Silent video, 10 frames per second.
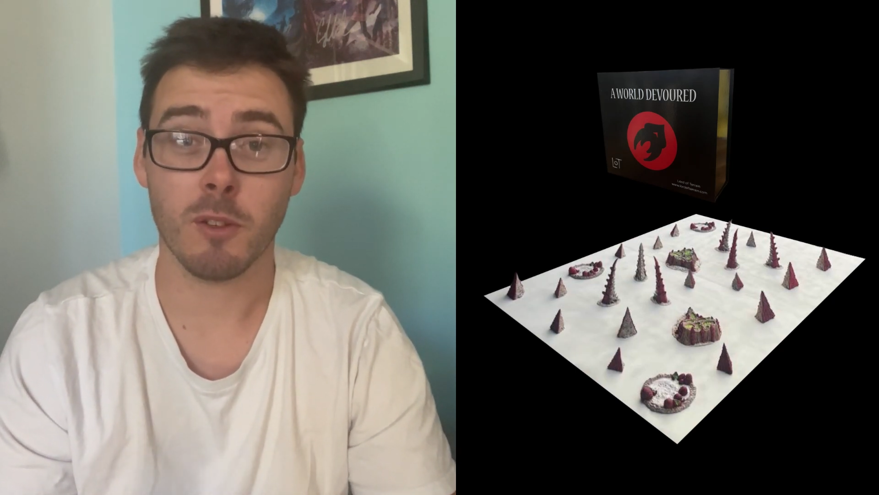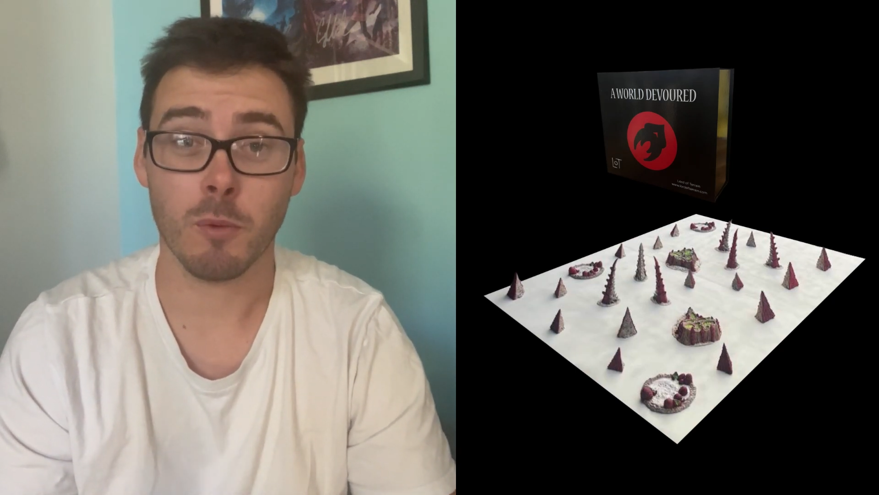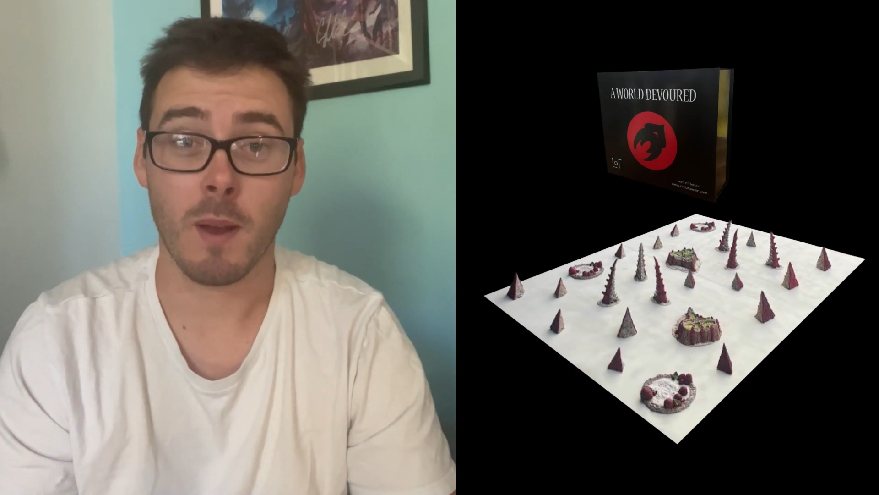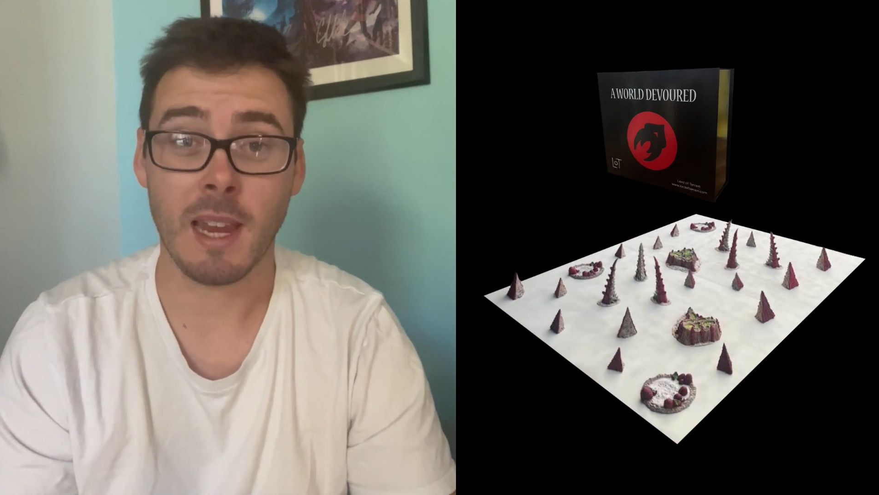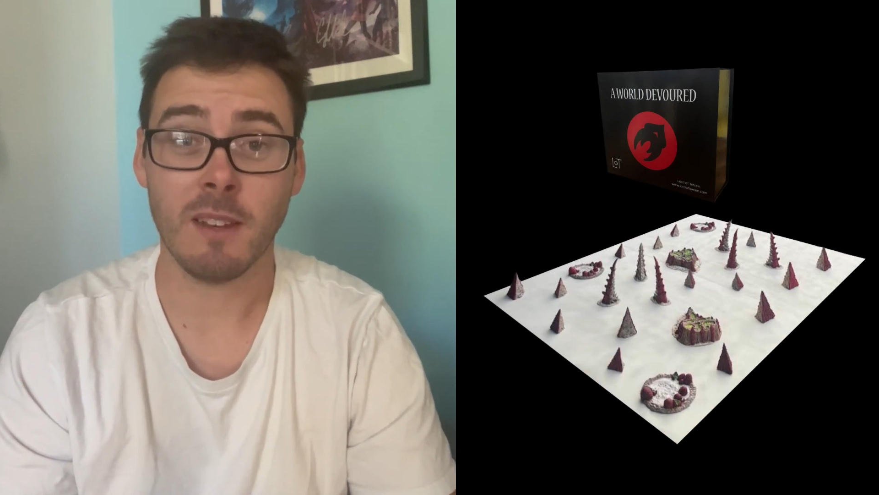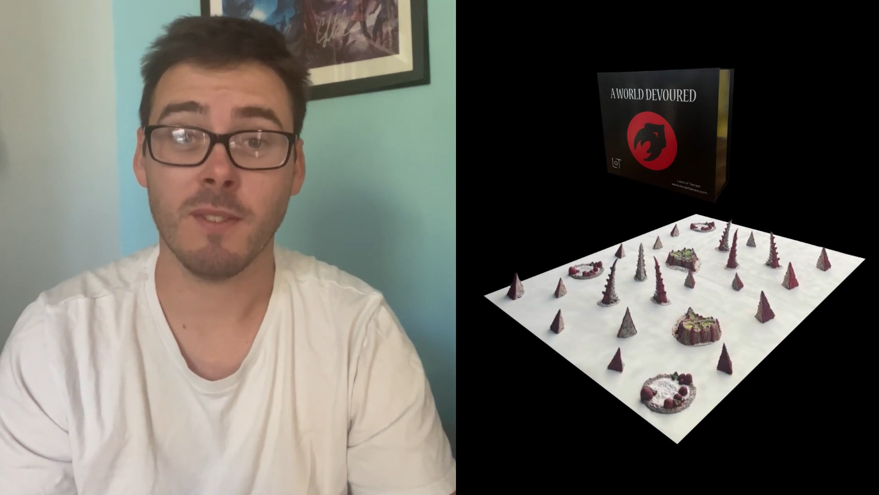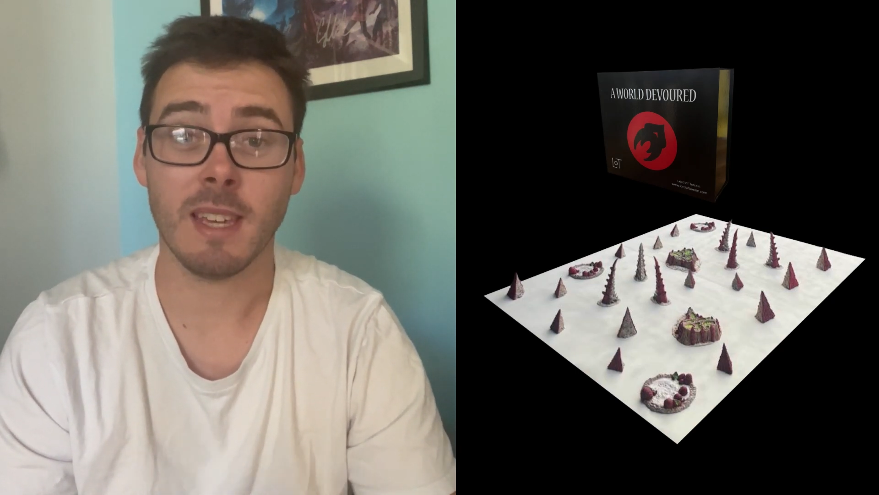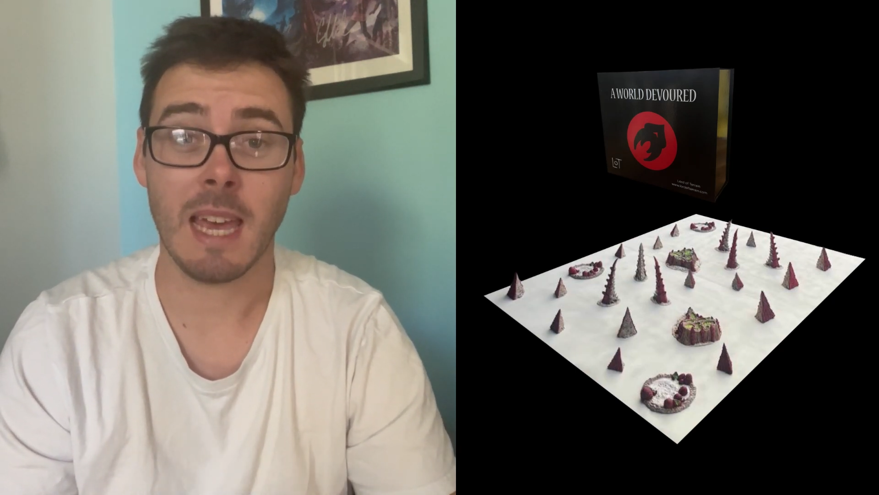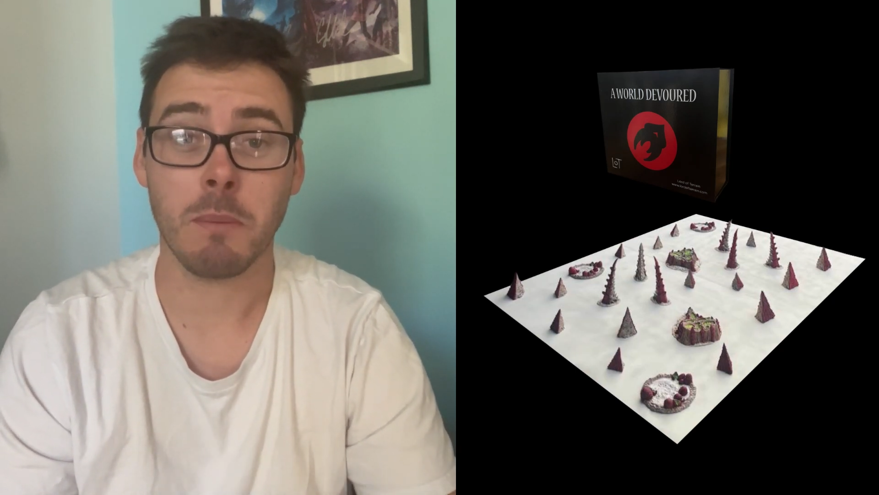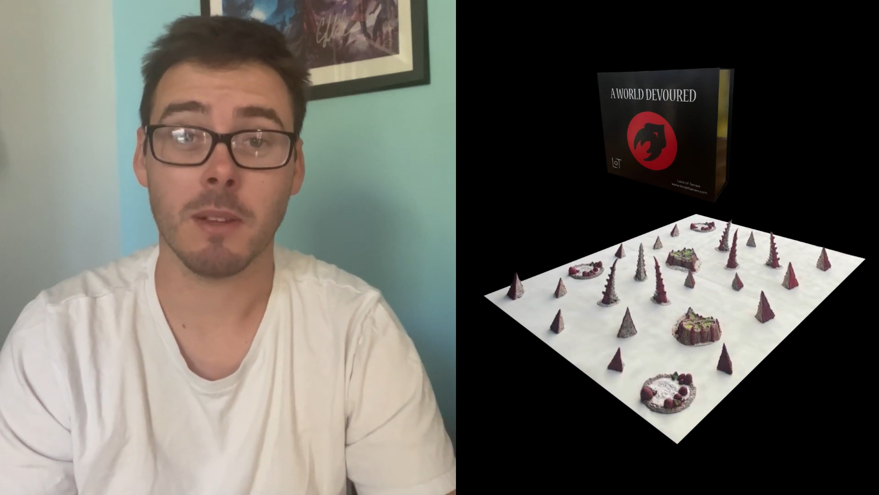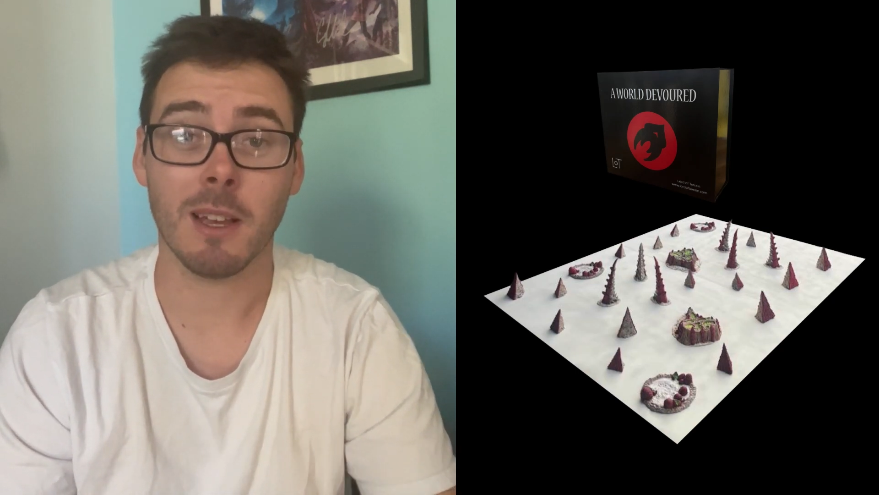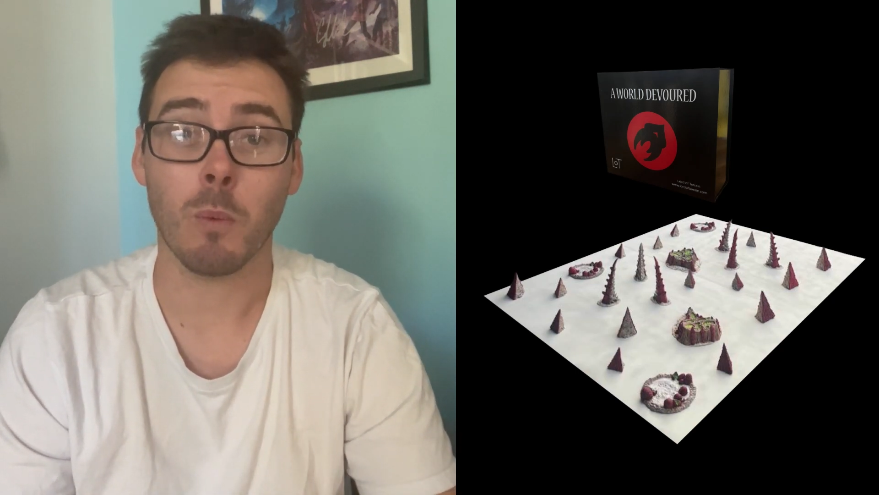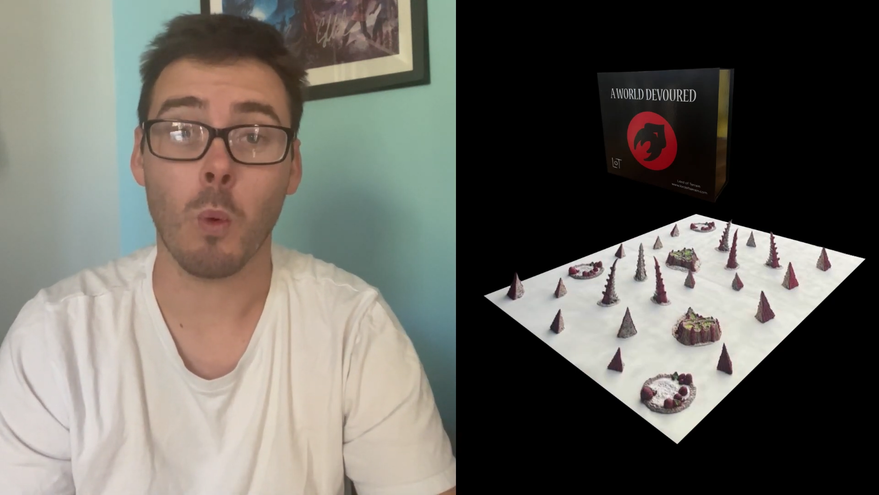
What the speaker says: of terrain for games like